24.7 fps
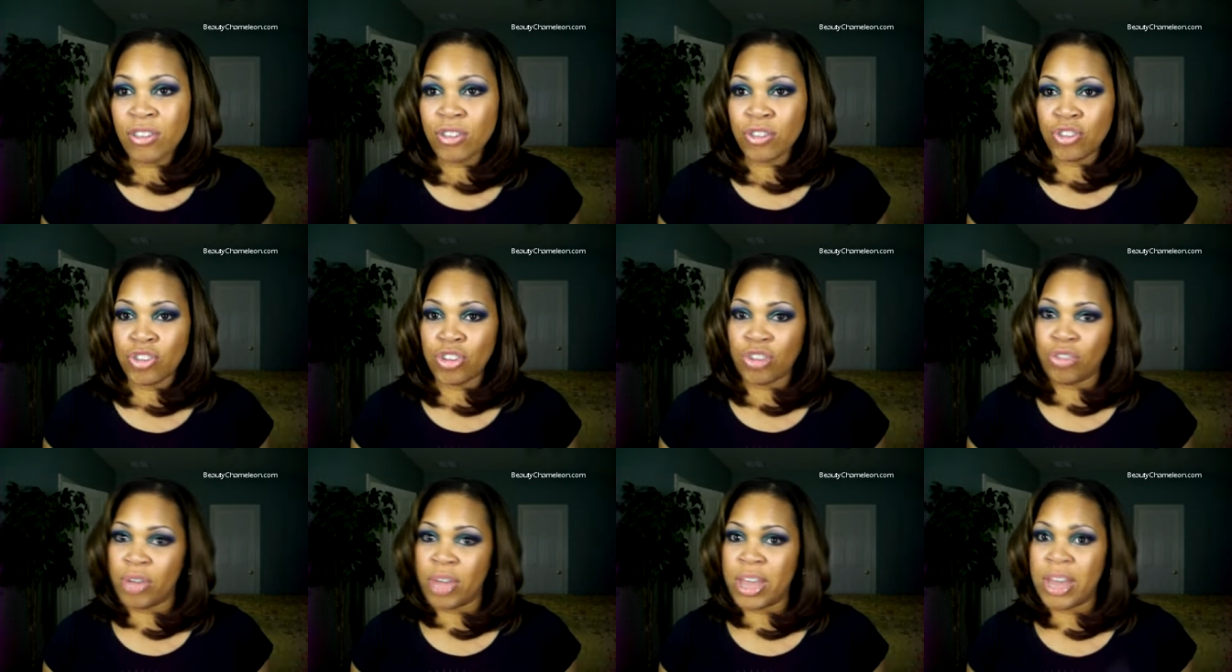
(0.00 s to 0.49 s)
so
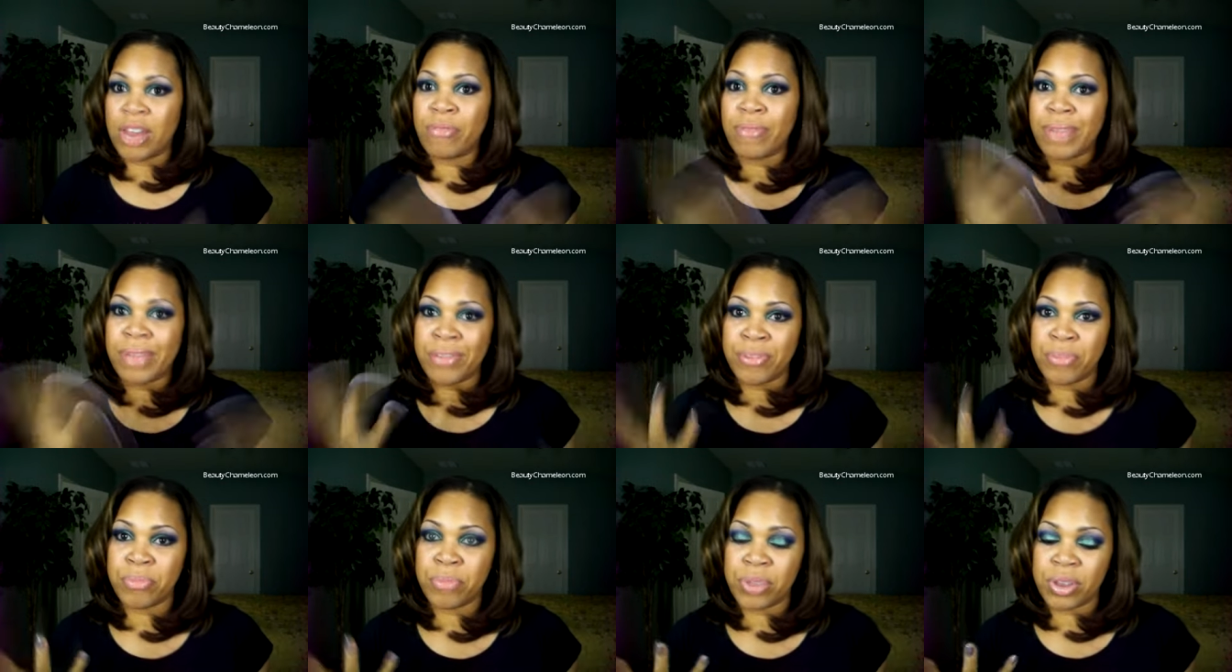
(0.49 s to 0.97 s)
she created
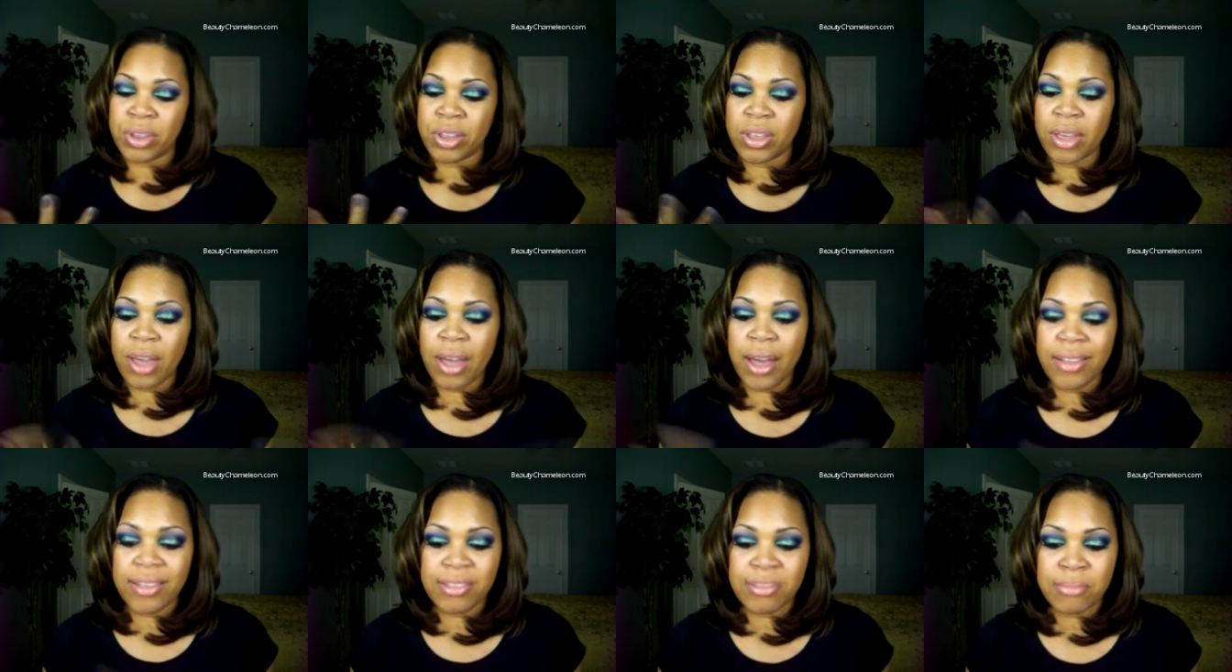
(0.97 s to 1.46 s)
Raving Beauty
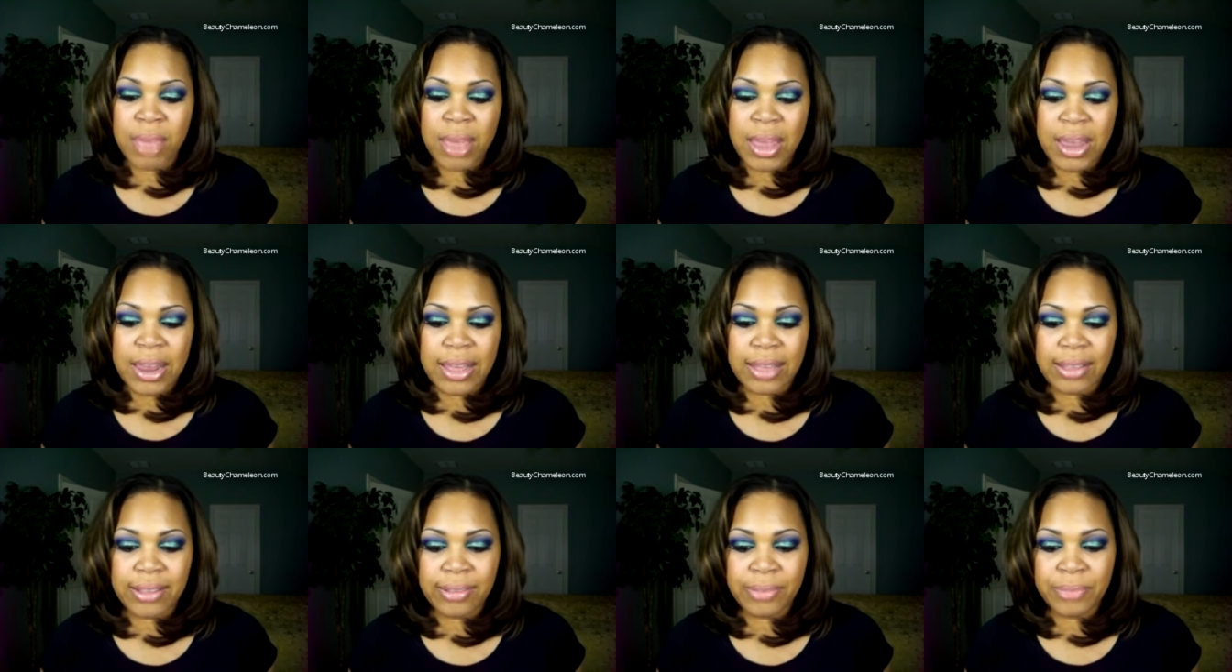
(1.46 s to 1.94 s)

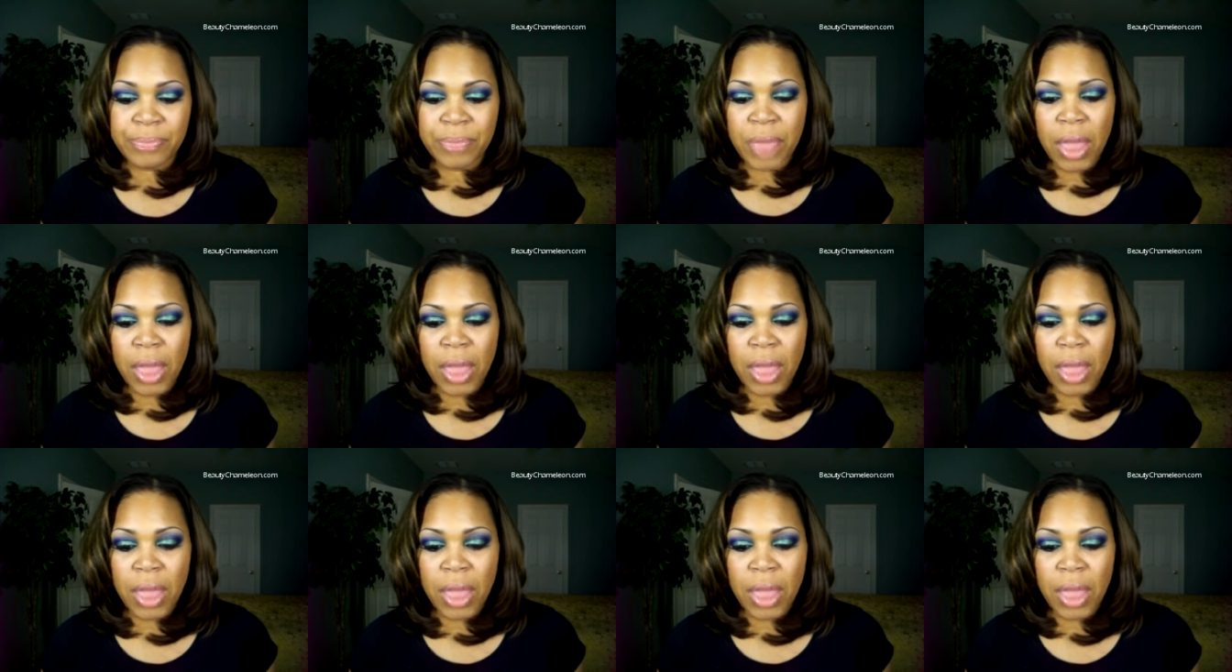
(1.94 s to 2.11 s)
Cosmetics.